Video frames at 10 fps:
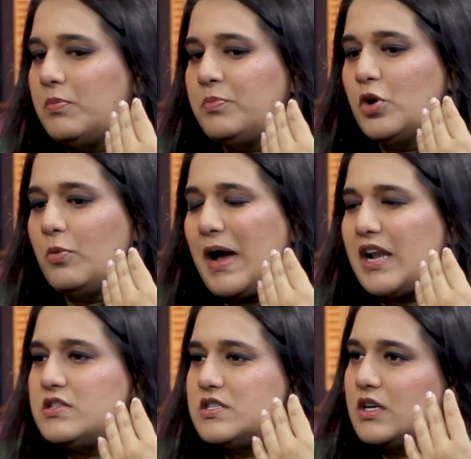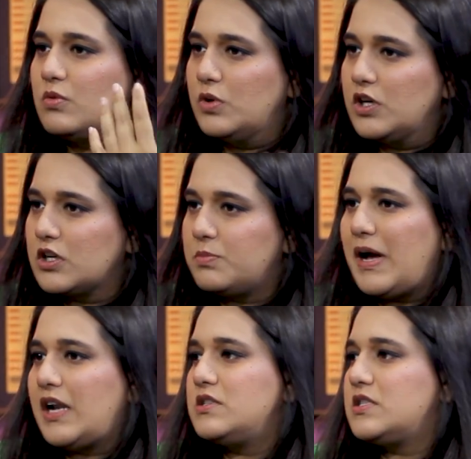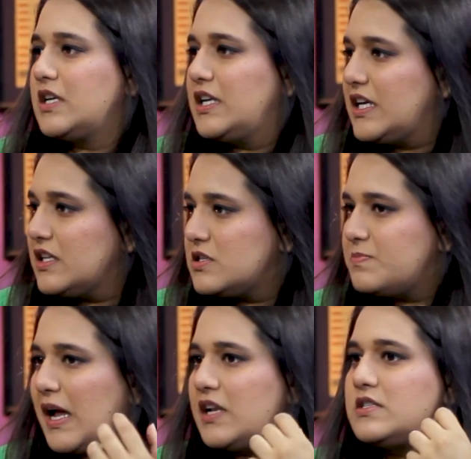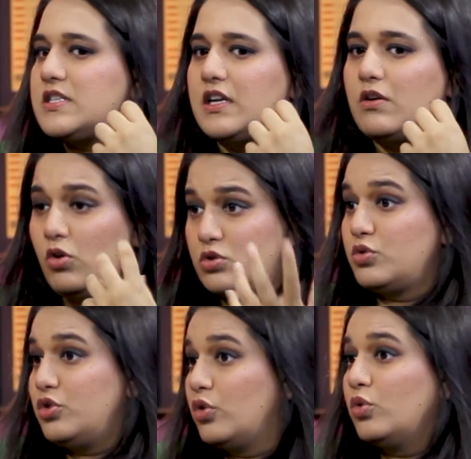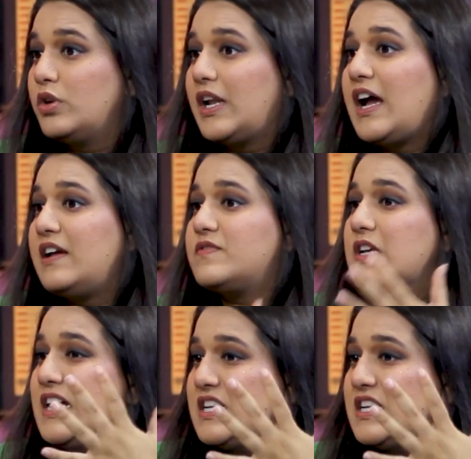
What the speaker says: you know, balancing work, balancing kids, balancing also your own lives,